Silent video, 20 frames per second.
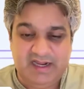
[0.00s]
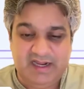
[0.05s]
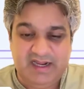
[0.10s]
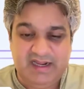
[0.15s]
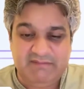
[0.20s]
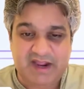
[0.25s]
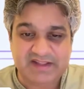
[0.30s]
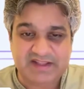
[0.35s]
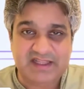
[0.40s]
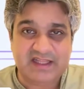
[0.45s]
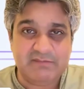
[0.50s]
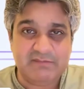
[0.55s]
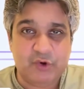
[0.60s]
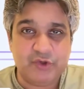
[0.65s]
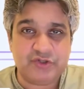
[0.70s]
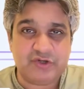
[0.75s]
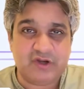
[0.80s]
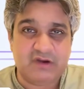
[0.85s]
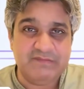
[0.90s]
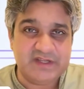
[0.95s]
I think the
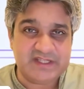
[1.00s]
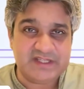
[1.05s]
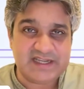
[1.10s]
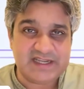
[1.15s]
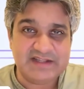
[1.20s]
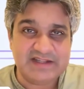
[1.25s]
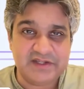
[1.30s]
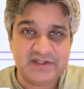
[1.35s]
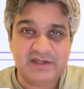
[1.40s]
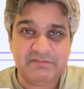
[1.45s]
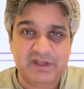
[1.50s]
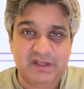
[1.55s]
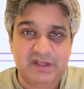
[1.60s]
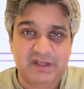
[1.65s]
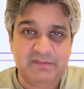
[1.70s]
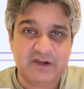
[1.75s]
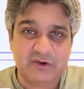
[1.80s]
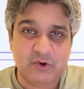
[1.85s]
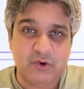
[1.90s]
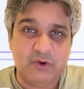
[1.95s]
most obvious answer that
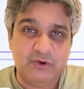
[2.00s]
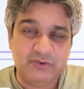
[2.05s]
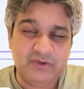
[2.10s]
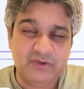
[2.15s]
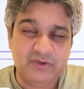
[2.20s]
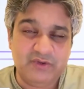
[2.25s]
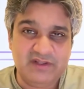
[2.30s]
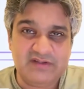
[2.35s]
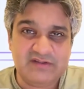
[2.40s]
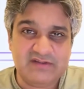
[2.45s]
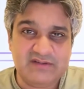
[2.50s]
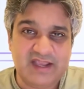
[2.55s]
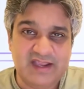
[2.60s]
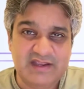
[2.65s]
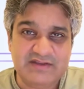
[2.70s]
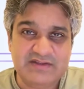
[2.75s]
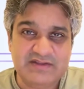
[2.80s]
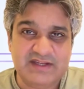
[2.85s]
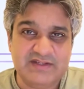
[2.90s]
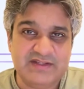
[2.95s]
people go to in this
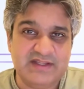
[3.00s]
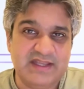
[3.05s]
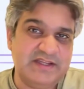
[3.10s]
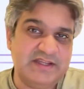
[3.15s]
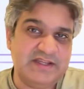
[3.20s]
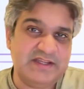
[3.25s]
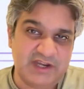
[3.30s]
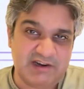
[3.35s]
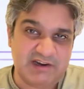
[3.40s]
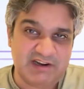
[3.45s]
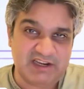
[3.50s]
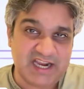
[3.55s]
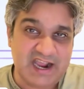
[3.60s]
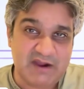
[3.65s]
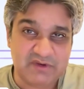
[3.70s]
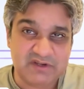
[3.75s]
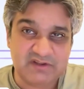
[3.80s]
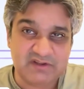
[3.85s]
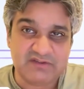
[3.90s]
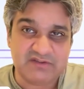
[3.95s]
case is the engineering
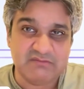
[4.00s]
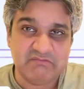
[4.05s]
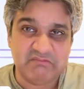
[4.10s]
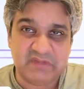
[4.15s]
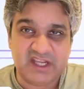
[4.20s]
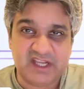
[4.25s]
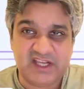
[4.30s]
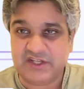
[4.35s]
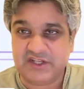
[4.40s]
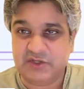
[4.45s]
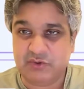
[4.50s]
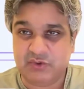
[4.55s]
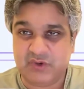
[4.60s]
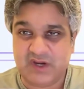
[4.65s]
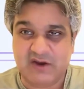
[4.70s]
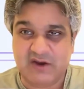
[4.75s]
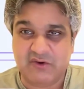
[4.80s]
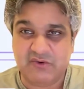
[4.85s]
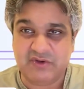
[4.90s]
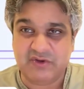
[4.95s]
hours. Easy to
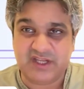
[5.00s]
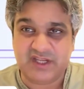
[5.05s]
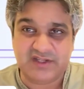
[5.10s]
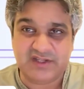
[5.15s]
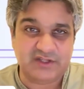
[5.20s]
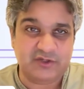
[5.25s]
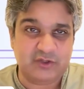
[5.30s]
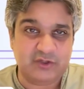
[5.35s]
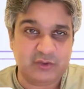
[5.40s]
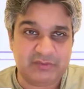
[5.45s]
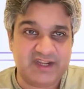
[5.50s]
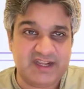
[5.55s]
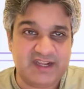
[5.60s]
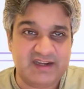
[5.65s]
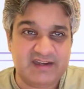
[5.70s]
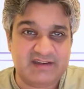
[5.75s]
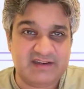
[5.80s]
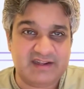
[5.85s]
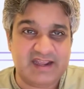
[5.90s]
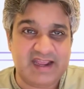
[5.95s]
count, easy to
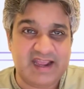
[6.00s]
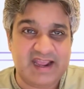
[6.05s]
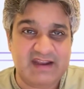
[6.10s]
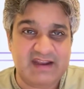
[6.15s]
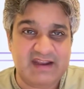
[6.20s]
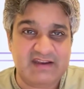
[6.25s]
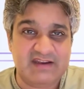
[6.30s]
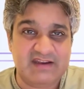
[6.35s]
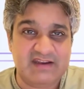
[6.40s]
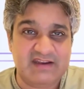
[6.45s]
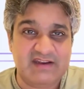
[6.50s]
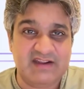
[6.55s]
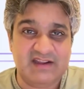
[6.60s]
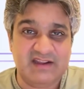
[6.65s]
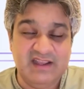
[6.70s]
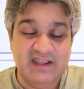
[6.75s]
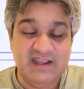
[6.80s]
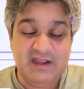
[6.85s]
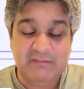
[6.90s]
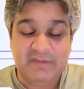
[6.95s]
predict, and
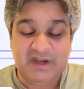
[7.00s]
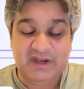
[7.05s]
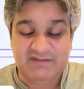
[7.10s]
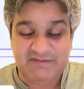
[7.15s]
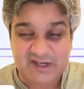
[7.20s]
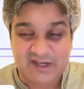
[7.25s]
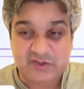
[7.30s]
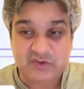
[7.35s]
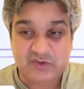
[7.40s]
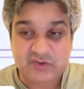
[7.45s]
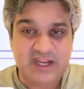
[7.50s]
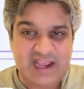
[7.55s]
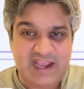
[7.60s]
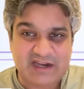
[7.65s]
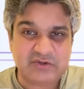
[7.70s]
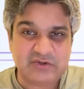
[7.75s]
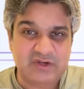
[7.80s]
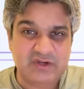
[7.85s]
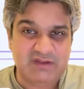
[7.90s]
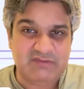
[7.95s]
but eventually,
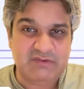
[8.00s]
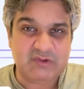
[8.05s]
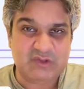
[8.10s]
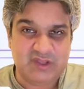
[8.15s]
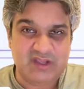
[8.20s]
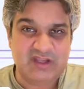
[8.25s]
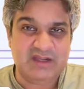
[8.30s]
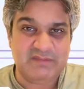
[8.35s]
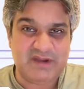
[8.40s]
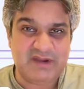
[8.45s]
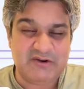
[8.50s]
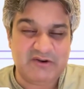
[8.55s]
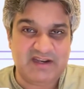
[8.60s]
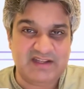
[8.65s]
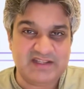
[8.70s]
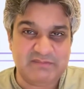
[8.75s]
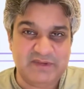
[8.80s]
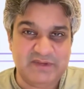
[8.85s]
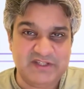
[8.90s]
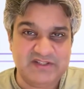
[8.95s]
actually, if you think about it
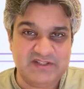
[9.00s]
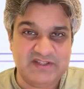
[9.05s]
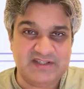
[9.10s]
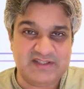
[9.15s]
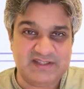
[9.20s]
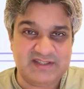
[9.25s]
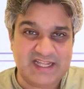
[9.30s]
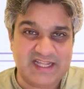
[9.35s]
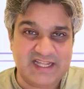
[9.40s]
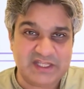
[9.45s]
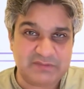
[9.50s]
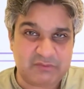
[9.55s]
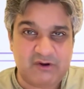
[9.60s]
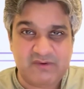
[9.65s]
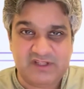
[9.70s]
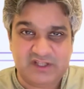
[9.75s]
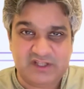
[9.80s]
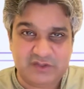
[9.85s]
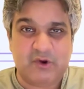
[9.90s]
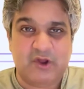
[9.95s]
as a business, that's
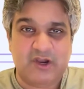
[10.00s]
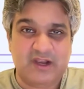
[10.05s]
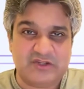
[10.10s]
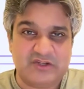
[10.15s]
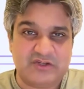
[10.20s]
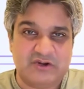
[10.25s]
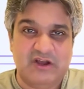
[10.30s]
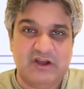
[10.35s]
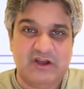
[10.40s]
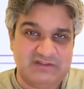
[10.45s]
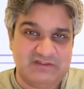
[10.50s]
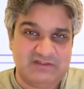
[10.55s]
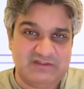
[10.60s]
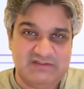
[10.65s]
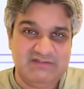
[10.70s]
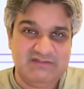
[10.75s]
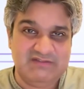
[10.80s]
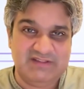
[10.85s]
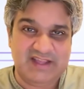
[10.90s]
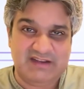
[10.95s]
probably the smallest cost
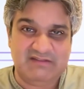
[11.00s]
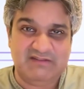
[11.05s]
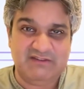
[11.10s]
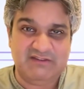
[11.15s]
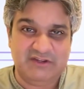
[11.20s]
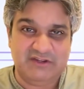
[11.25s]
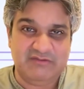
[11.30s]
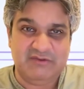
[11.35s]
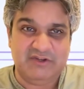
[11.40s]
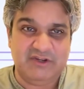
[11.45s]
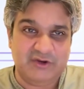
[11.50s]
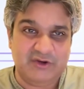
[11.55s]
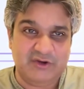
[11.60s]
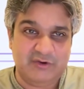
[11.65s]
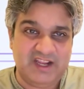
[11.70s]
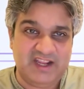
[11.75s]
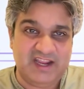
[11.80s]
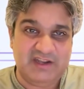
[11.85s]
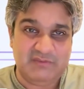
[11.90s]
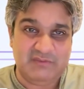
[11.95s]
that you're
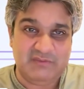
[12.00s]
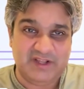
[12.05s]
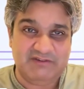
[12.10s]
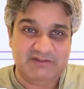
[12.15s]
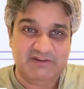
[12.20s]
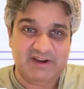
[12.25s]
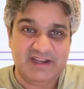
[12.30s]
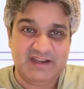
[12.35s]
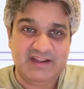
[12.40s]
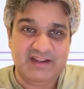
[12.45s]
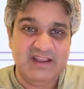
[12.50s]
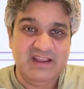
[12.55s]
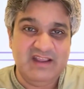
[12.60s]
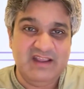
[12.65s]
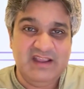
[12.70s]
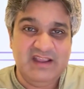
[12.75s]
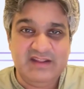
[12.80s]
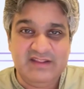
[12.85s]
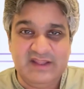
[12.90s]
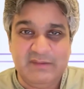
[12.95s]
being hit with, right?
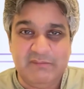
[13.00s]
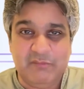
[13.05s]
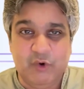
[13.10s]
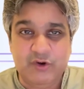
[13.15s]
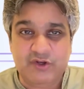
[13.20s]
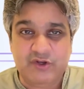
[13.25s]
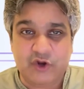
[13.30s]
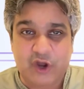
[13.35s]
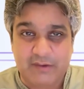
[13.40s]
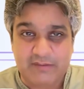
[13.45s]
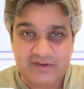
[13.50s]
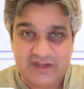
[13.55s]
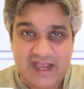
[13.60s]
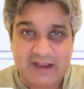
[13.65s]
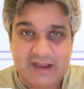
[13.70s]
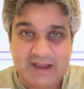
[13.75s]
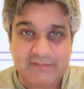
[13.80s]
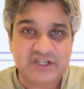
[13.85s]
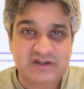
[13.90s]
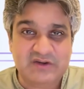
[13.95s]
The more
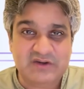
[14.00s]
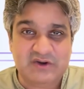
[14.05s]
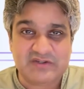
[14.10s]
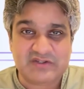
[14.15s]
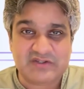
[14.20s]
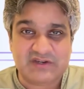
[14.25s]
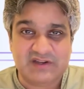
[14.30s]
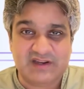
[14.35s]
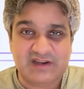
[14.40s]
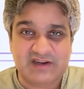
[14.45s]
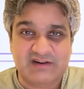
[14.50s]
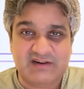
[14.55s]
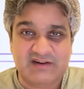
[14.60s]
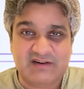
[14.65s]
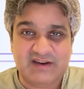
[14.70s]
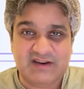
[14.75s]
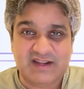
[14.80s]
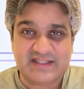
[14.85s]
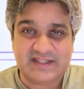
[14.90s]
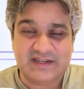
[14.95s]
damaging cost here
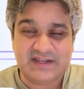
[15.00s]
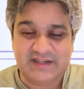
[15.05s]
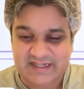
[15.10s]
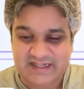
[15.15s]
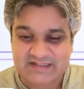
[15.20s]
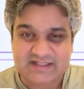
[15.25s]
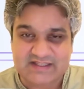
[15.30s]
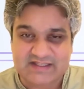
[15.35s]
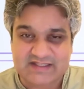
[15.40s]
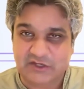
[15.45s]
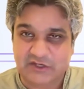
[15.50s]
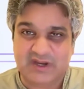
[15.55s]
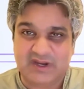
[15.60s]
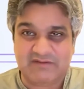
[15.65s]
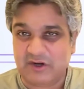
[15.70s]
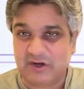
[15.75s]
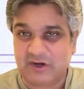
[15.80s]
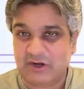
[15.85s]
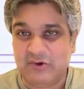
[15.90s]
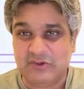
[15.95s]
is the deals that you
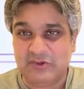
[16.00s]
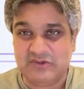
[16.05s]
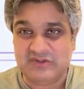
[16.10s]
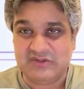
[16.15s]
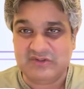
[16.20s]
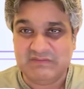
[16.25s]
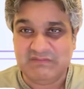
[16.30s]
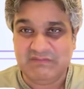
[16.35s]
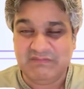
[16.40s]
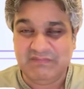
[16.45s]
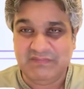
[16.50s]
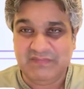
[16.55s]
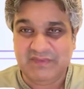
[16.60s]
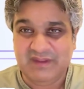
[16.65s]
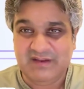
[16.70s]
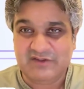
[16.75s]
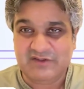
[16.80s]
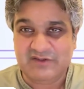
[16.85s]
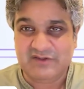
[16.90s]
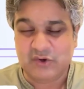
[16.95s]
never close.
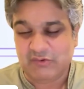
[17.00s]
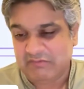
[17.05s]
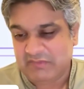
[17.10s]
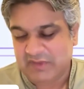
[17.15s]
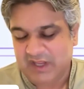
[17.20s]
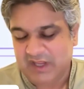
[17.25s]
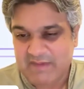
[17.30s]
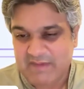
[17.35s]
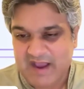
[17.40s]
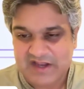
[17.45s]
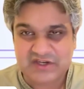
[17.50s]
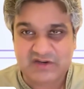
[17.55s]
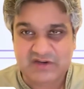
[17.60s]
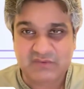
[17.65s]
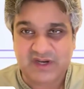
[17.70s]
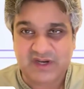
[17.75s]
So imagine